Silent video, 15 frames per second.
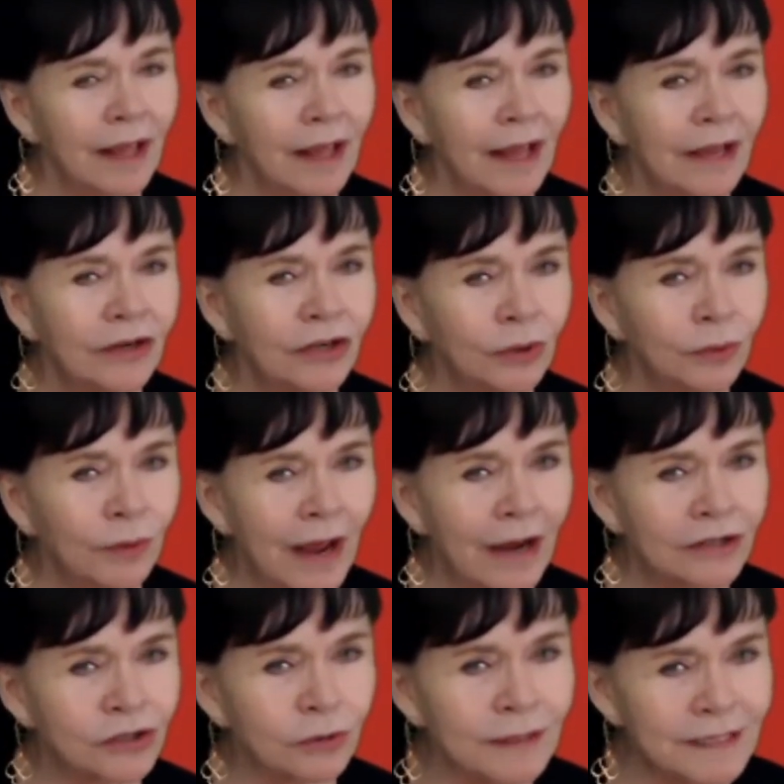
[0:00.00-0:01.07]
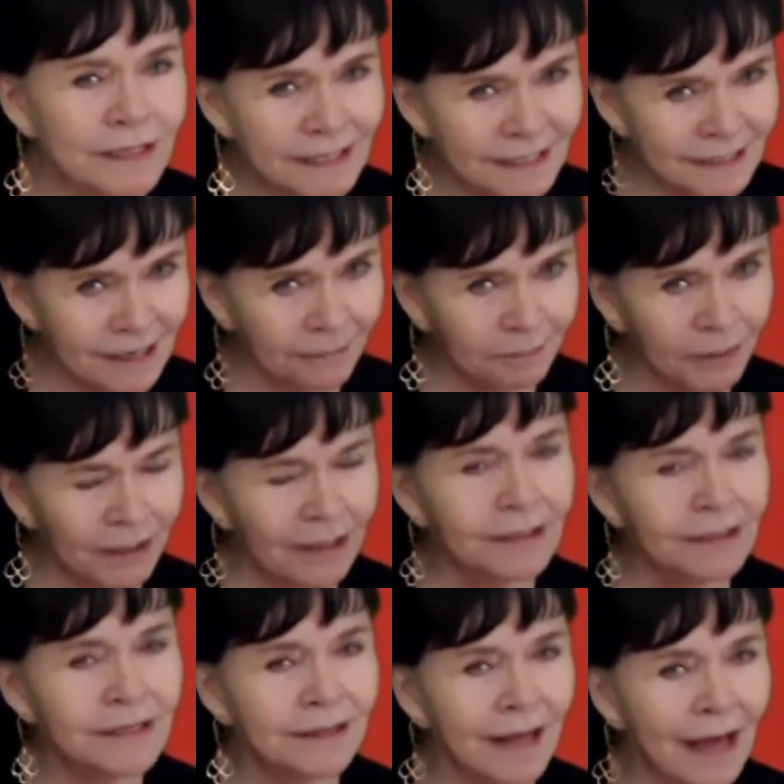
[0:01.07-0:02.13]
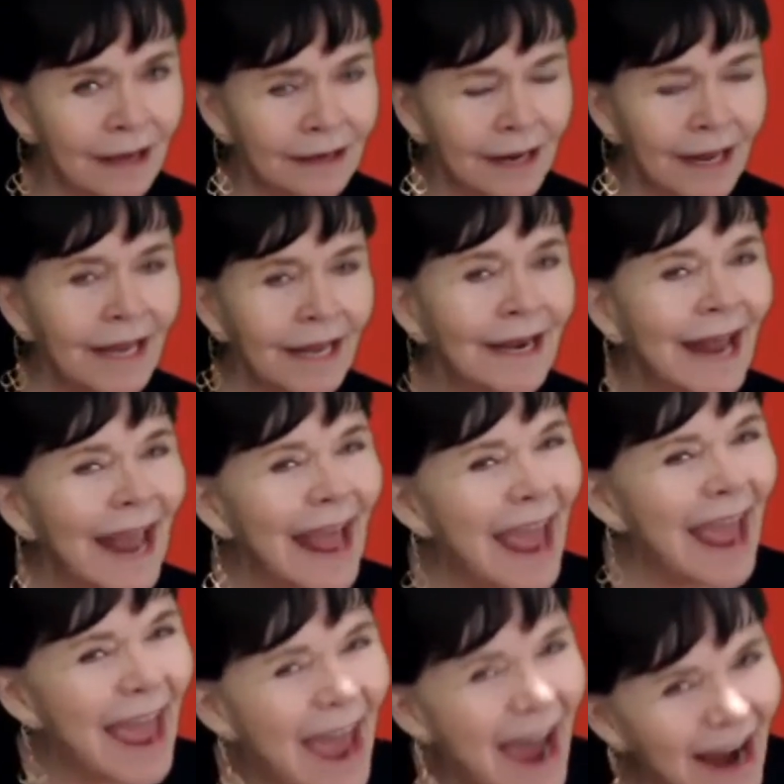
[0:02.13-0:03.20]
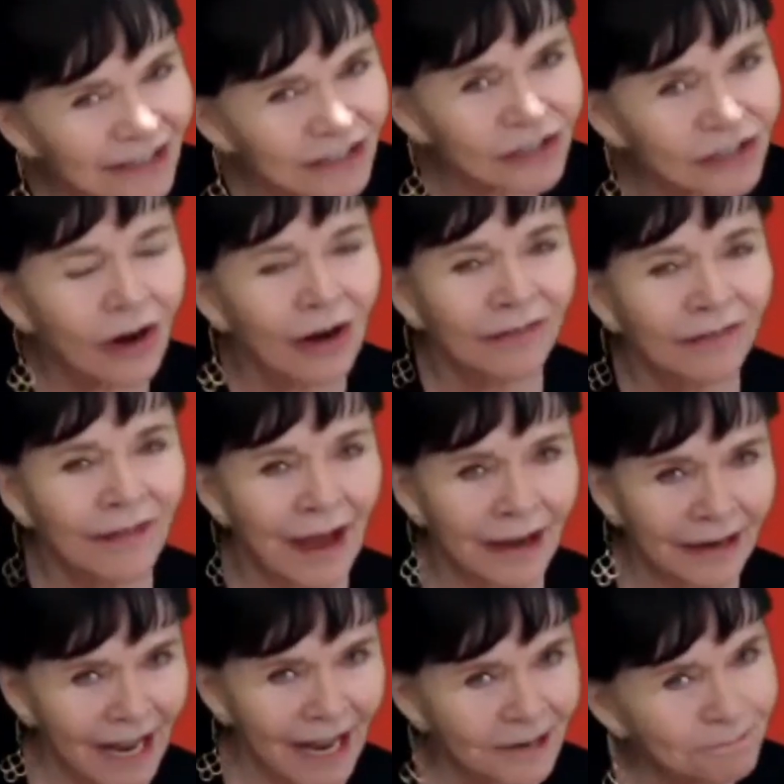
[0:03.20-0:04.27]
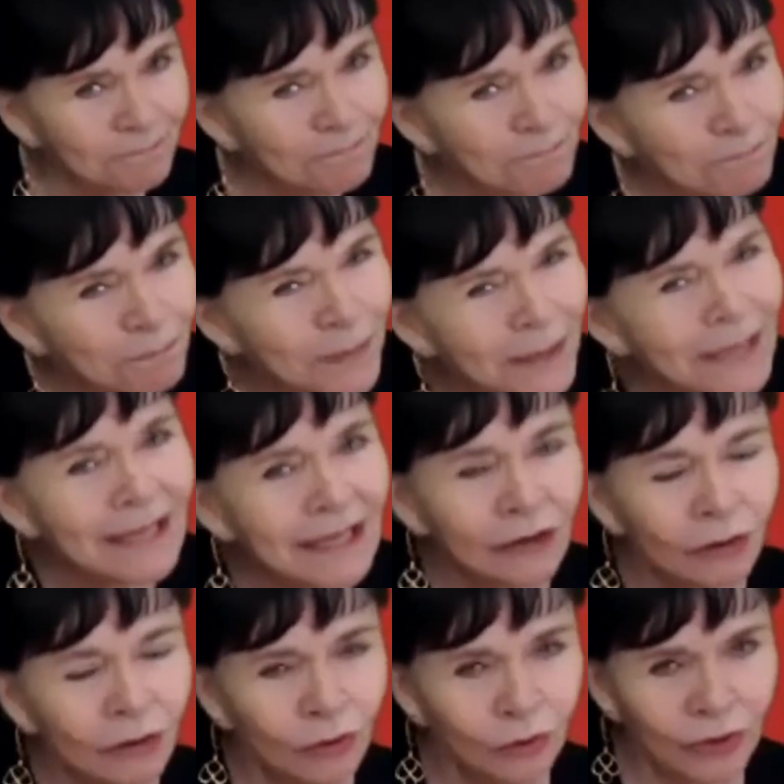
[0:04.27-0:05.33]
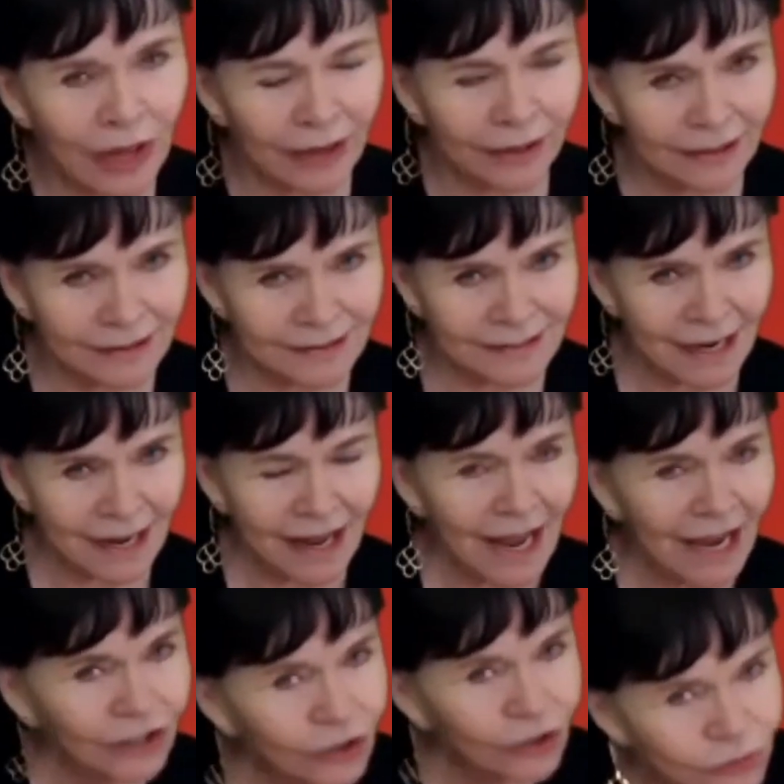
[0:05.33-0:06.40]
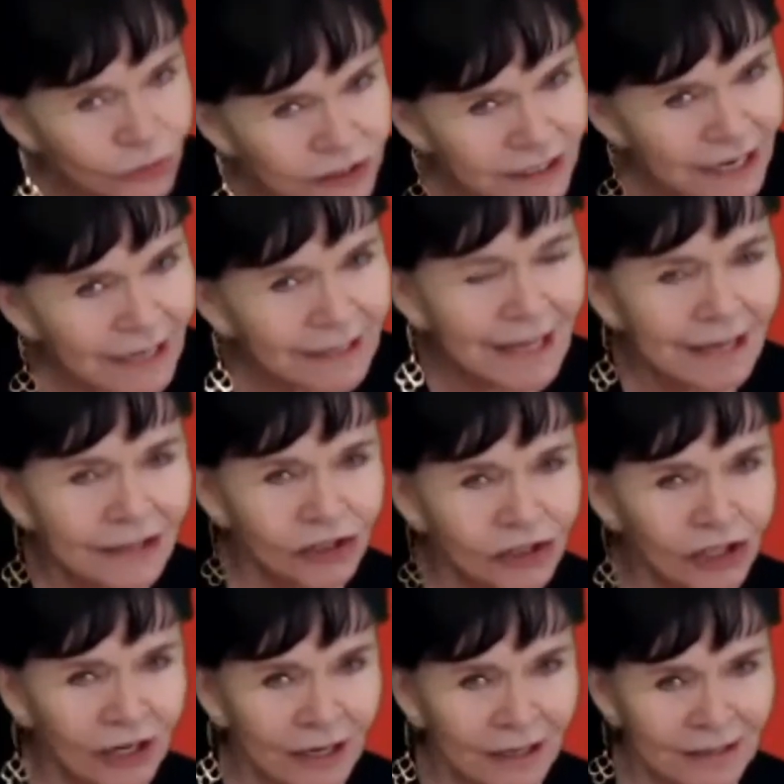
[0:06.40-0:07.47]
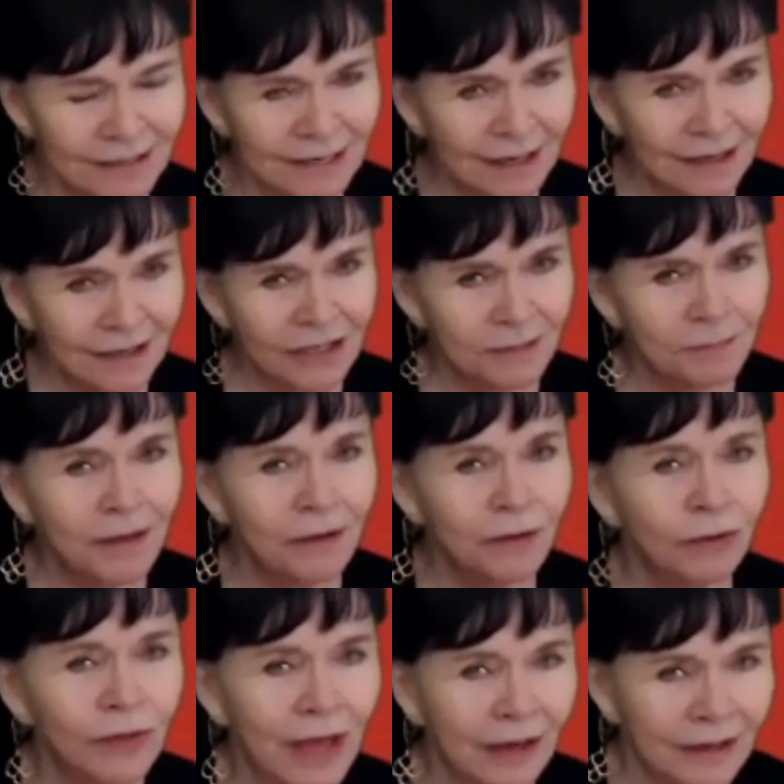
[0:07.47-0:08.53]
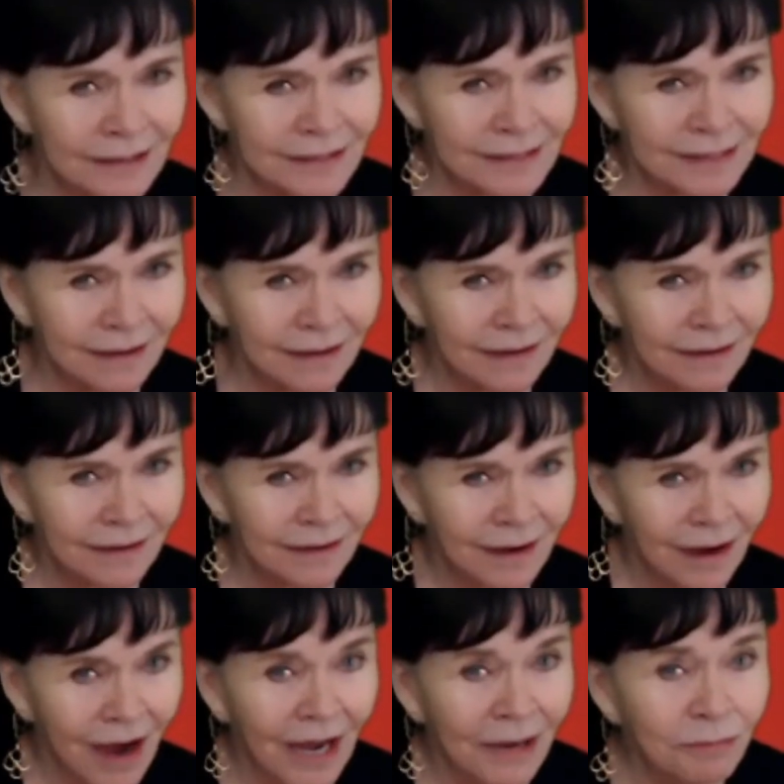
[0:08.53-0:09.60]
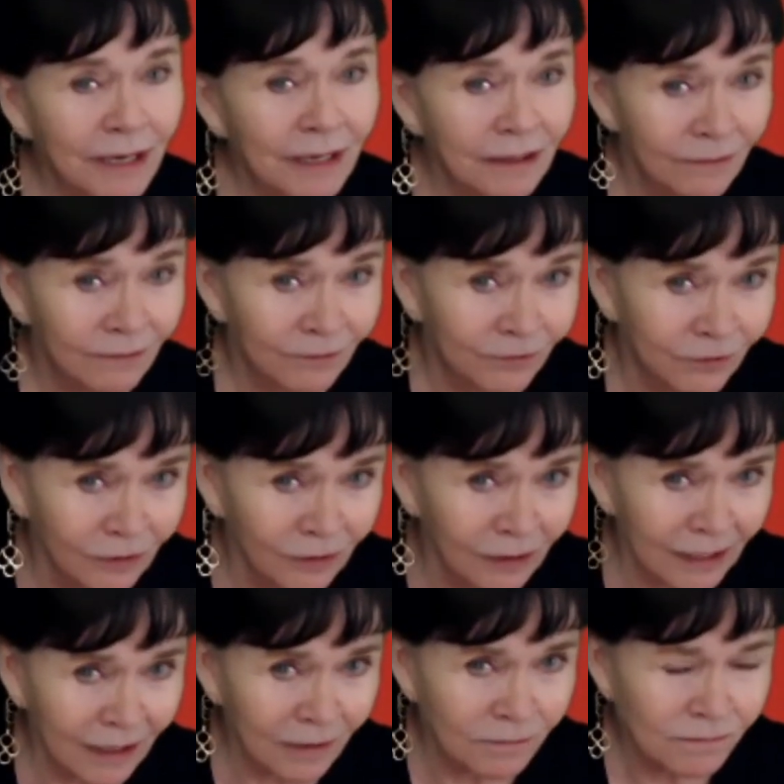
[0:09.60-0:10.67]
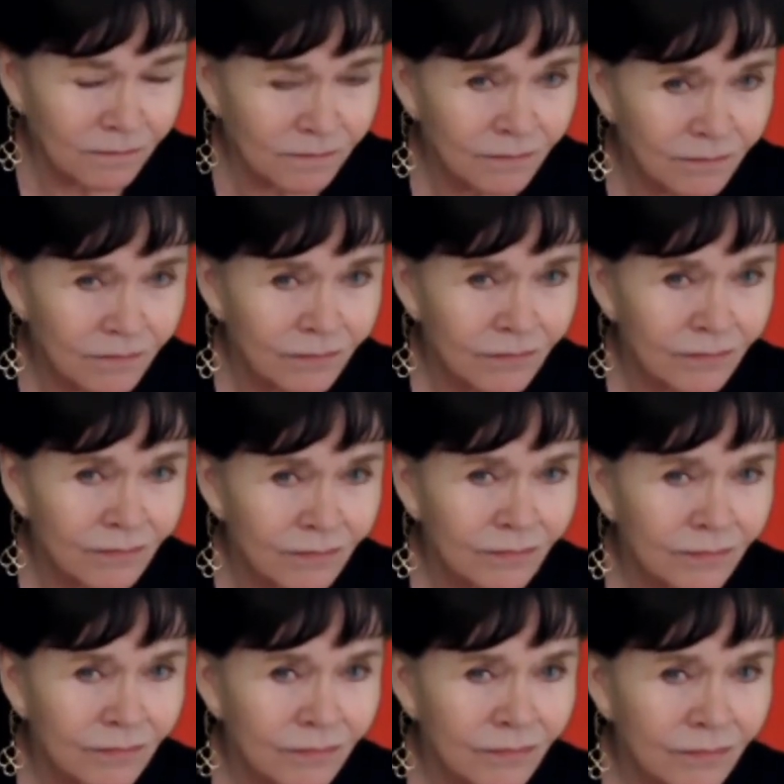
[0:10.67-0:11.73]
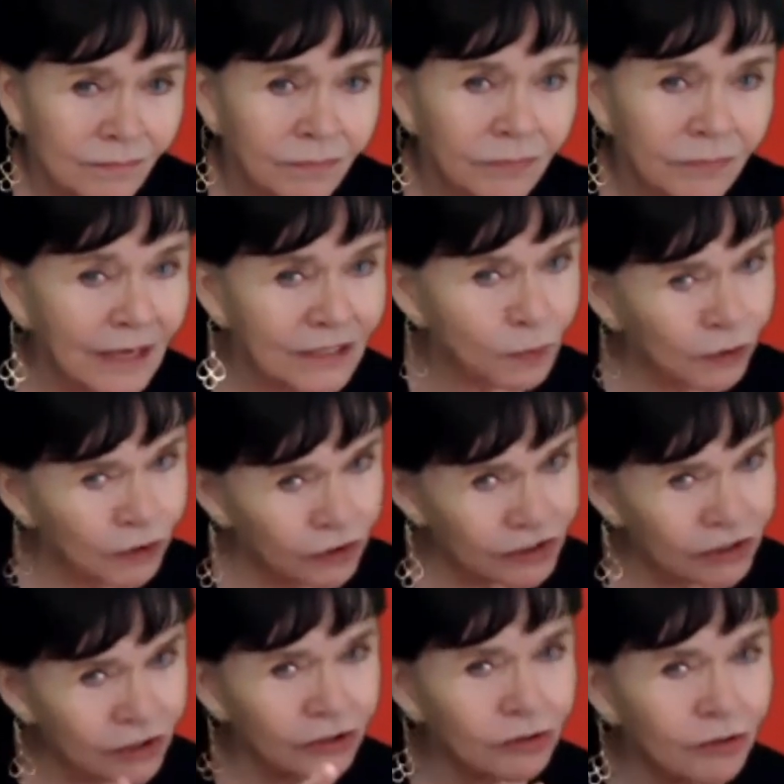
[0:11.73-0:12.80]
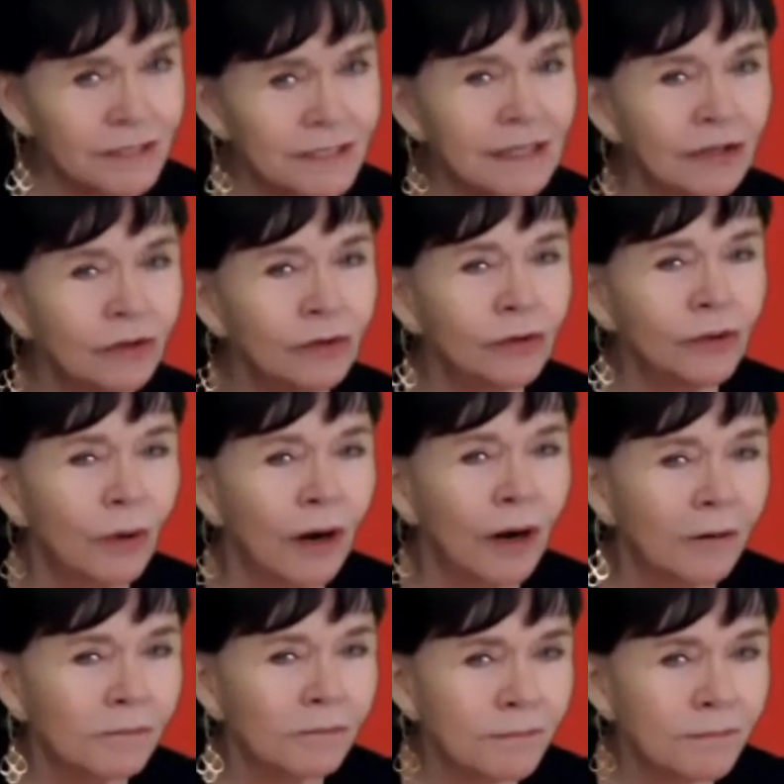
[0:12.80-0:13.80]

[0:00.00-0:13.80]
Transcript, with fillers: and you actually step into that and act on that and be who that is. And you take that chance to be who that is. I mean, fully. That's when you start trusting who you are.